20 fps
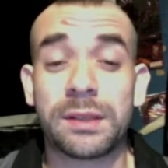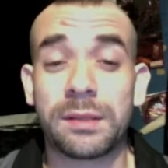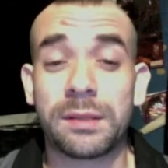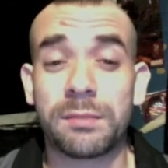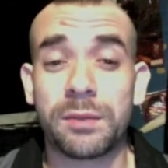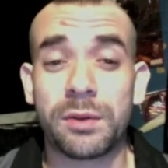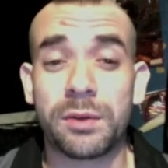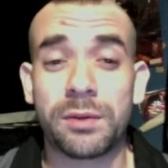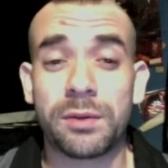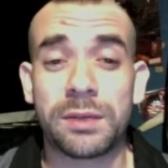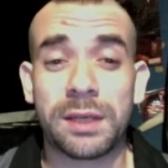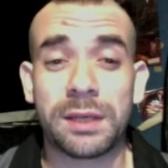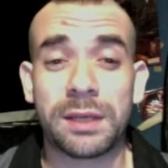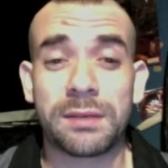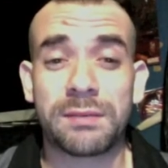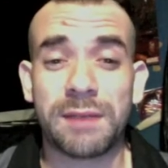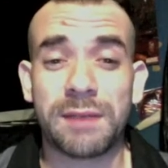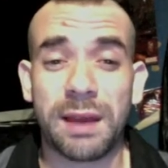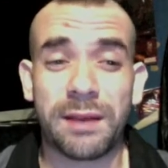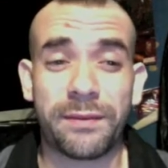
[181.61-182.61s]
the
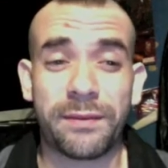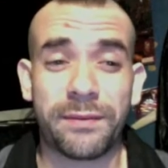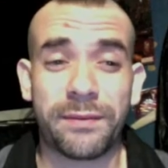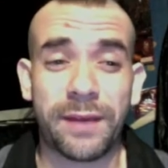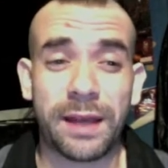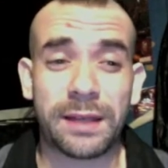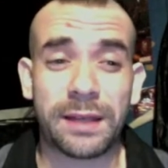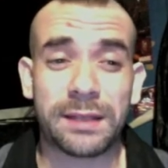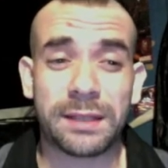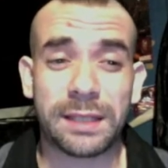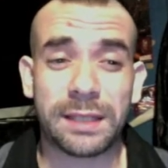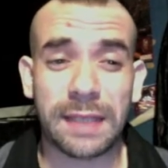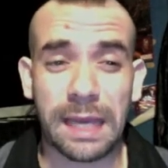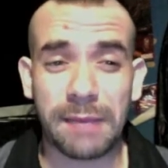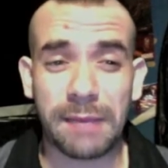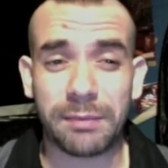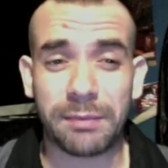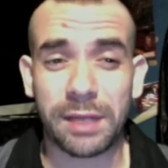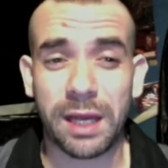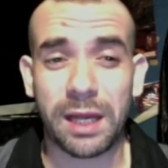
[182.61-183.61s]
music, sound effects,
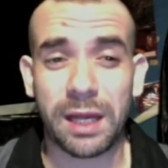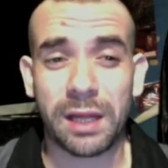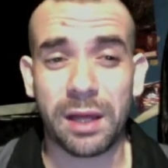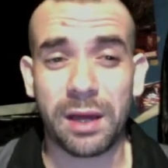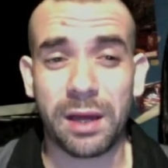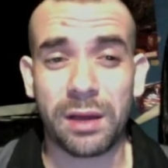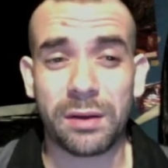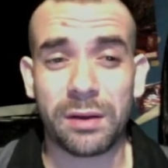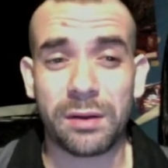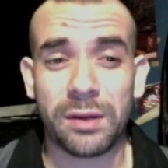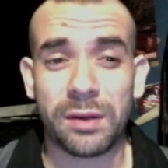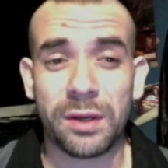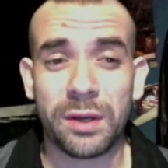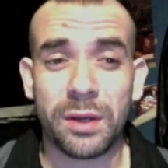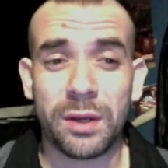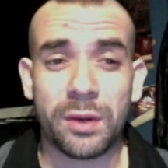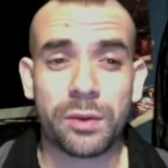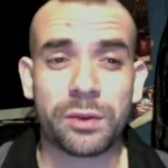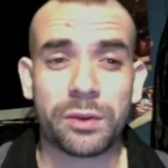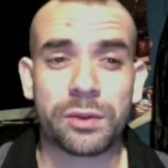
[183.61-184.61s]
game dialogue,
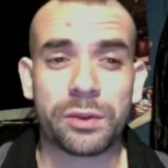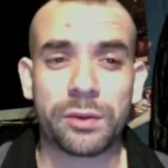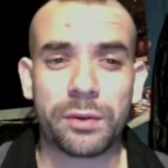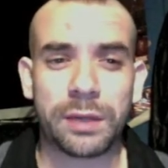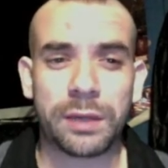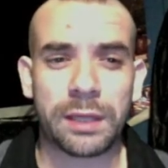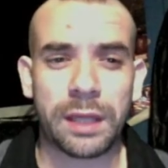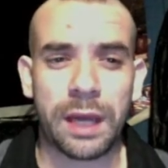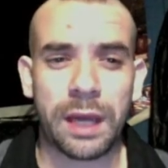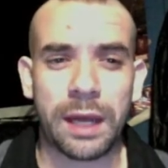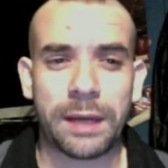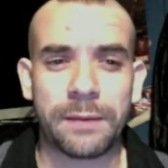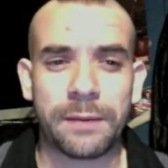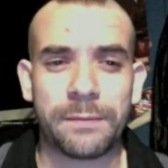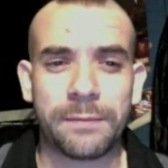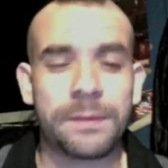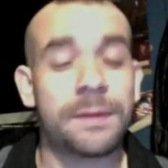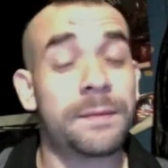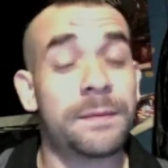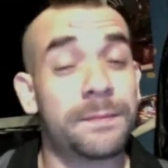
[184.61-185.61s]
or storyline.
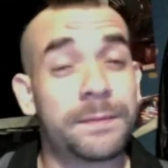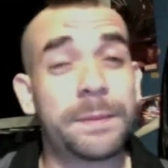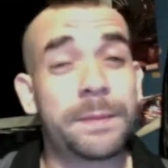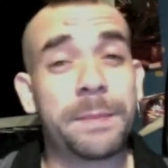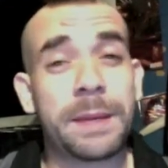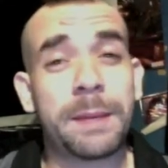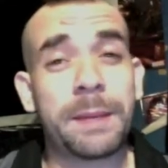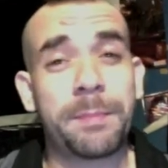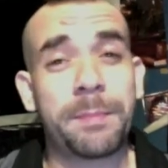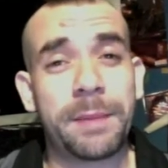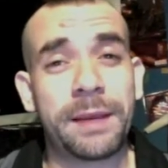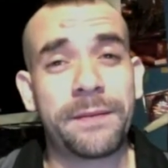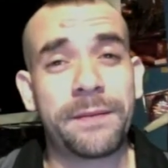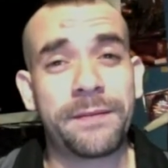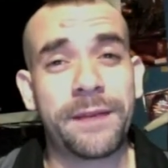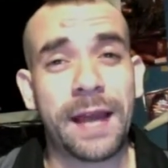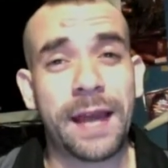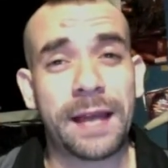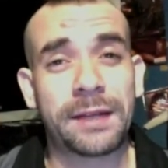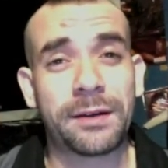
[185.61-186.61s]
It can be a big
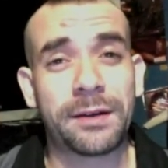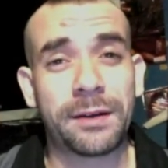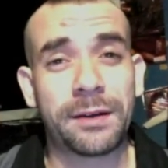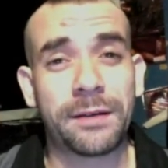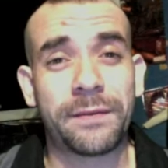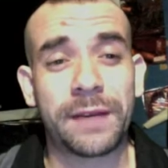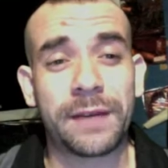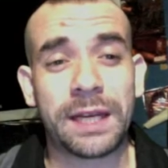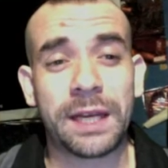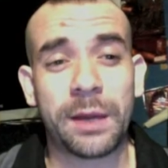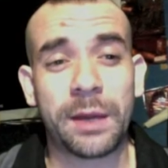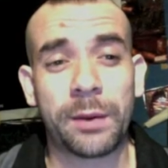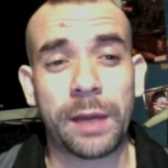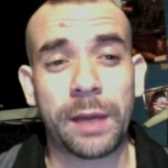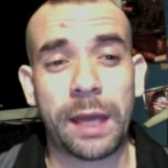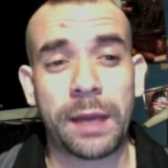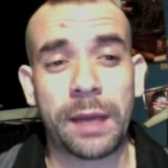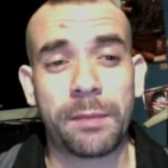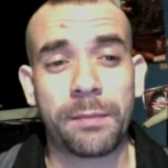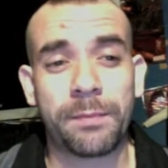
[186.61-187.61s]
factor in a video
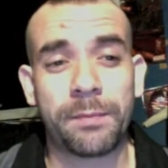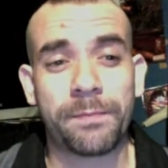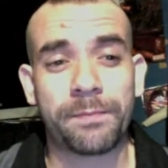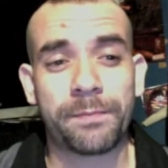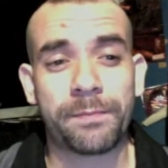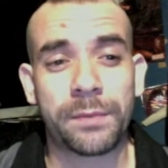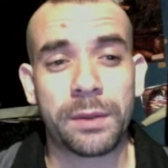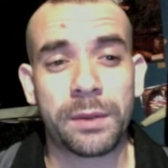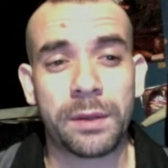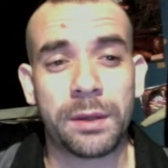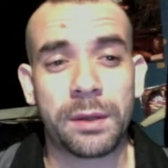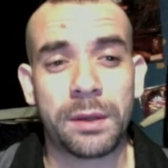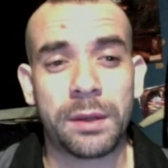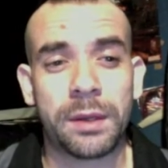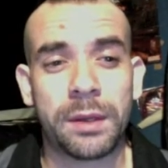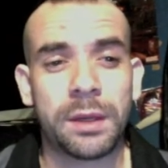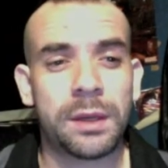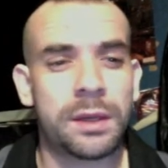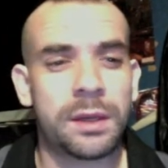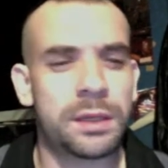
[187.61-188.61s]
game.
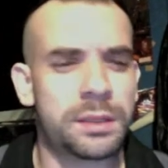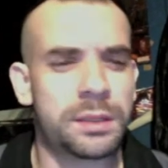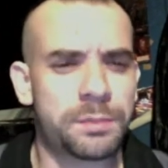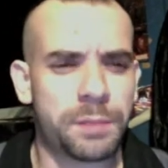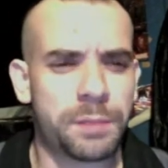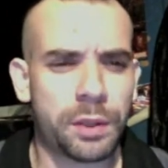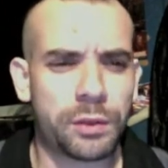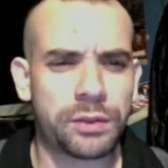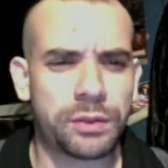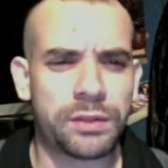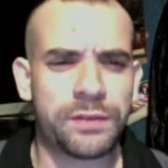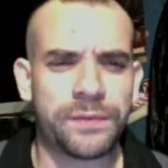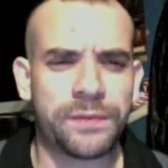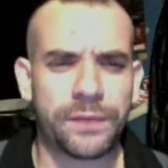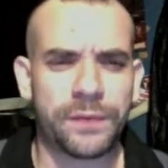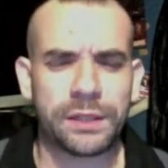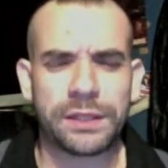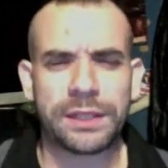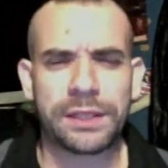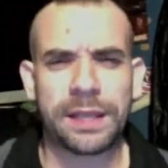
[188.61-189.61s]
Explosions,
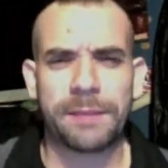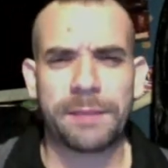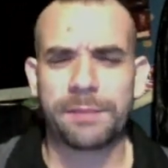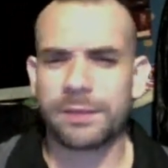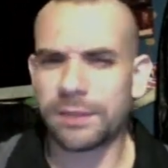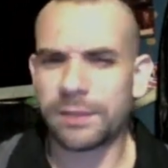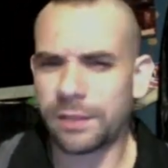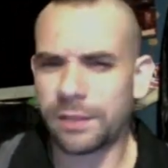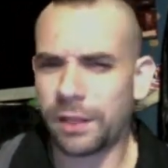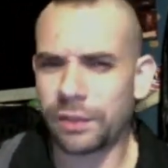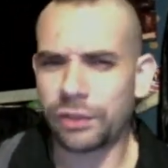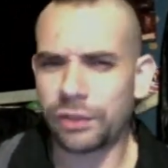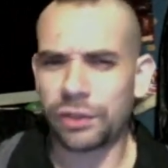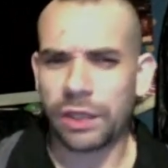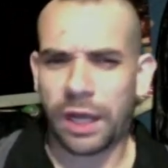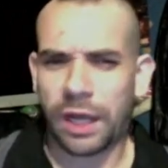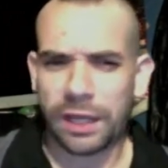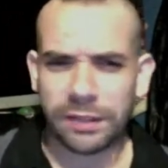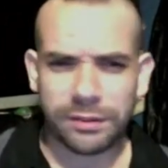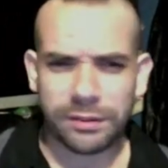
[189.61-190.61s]
footsteps,
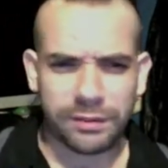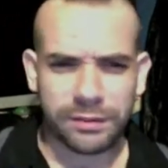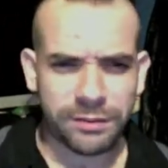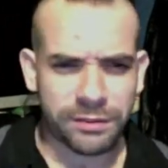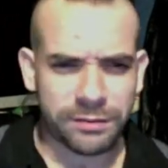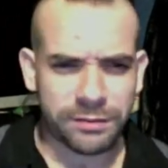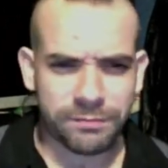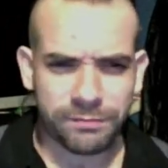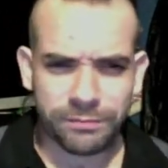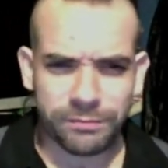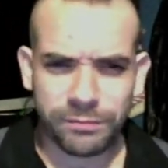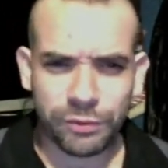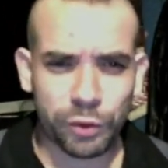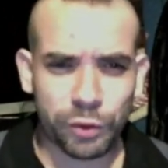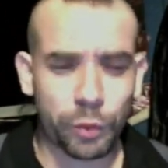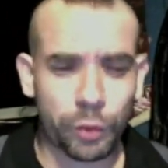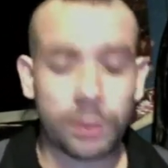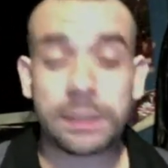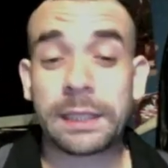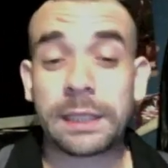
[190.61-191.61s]
gunshots,
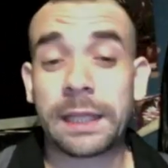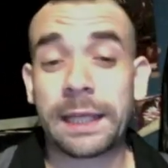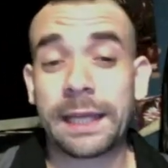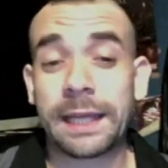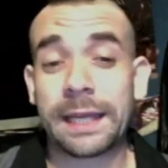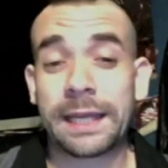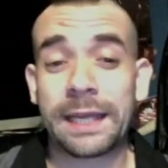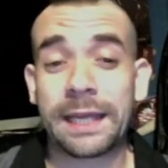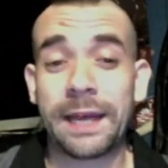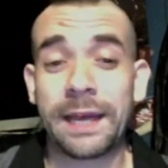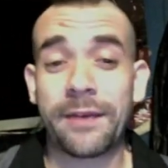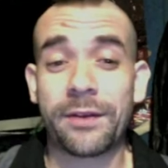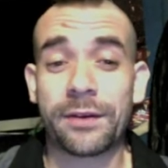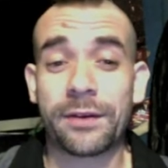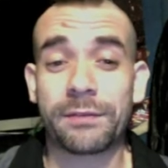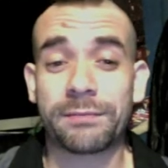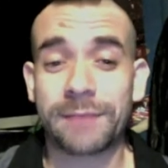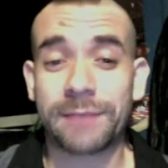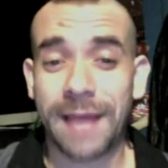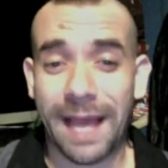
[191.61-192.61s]
swords clanking
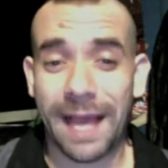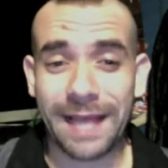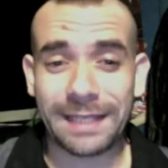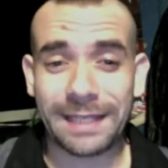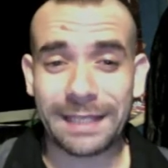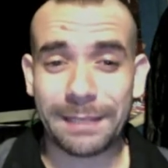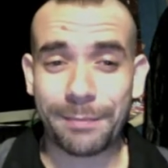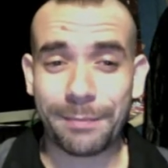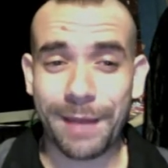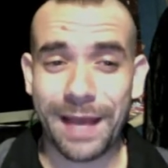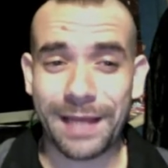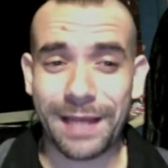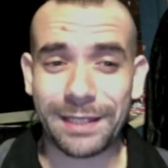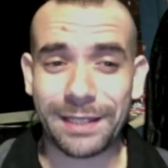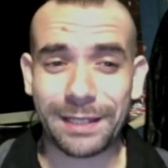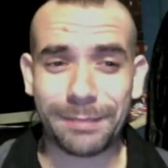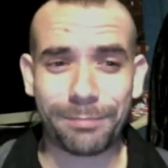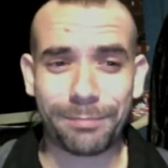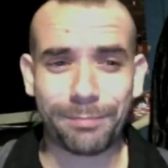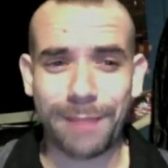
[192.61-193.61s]
together, casting
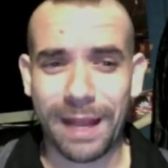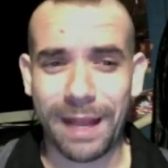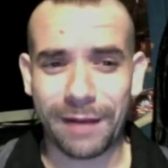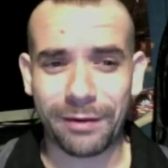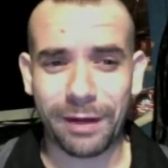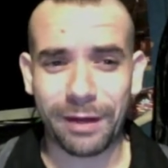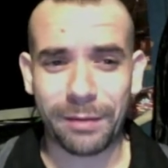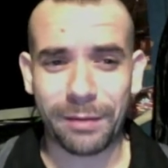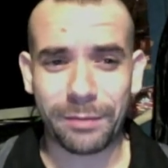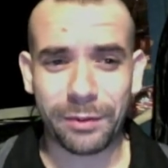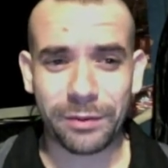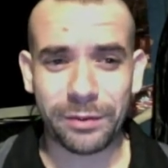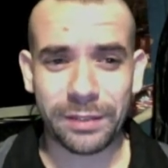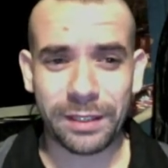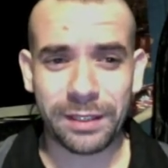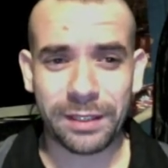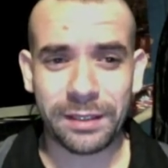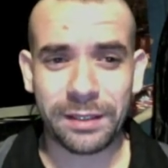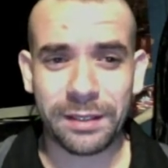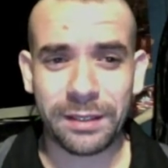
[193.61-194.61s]
magic, background
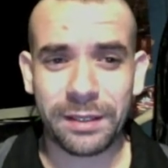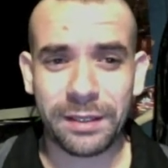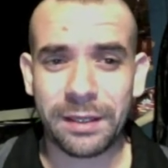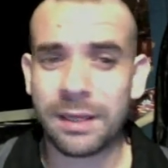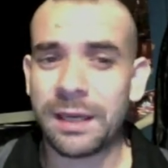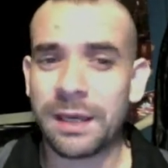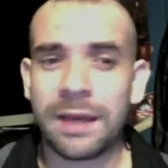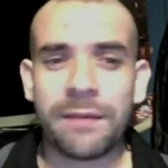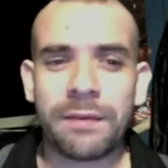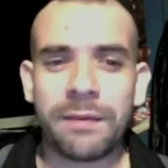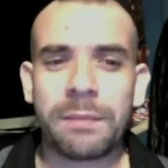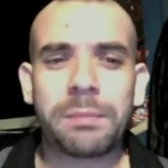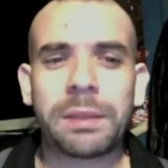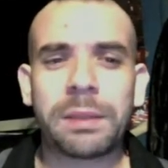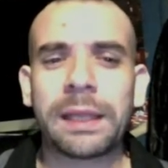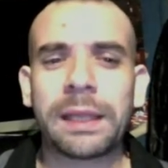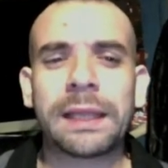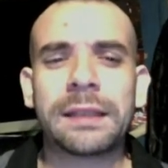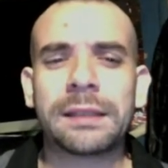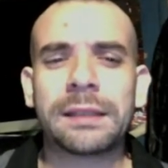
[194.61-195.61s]
music, even
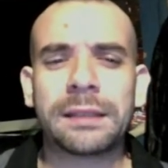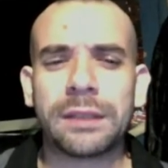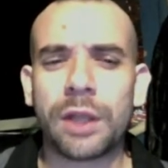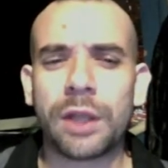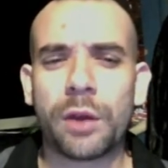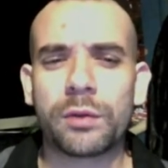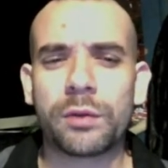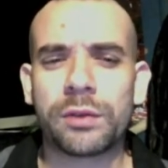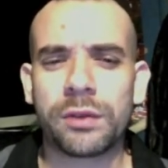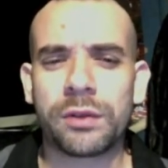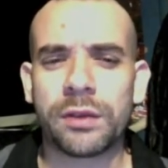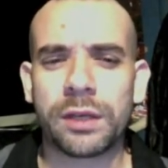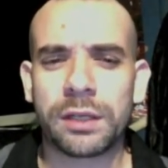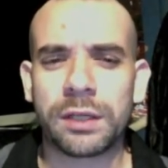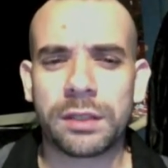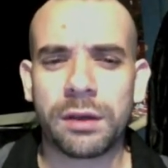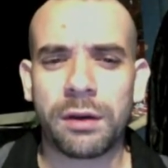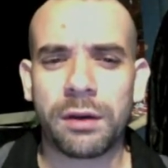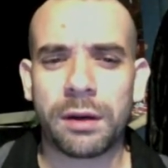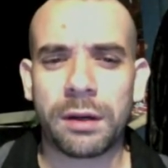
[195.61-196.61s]
play notes on the
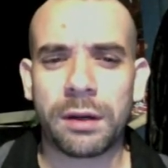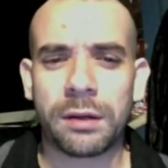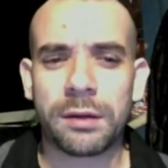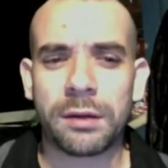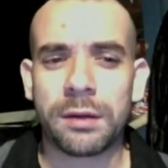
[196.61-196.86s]
guitar.